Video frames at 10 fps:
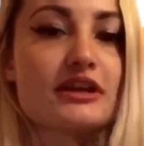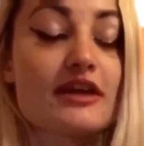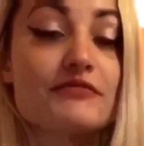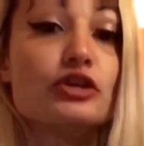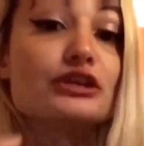They
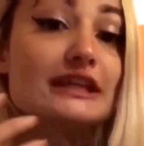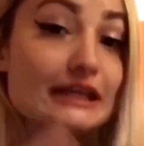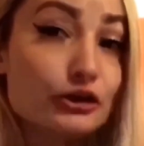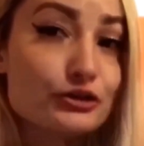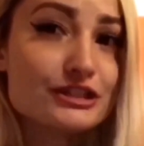feel
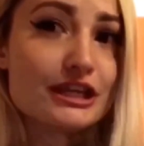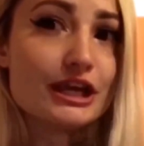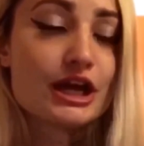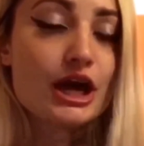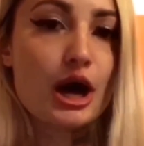guilty
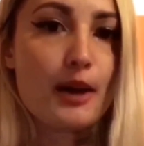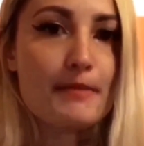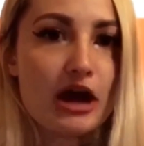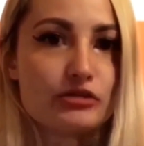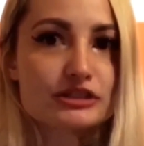
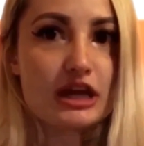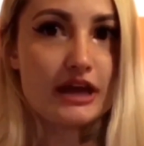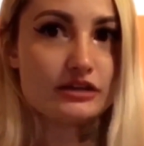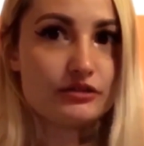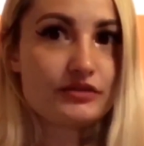about kind of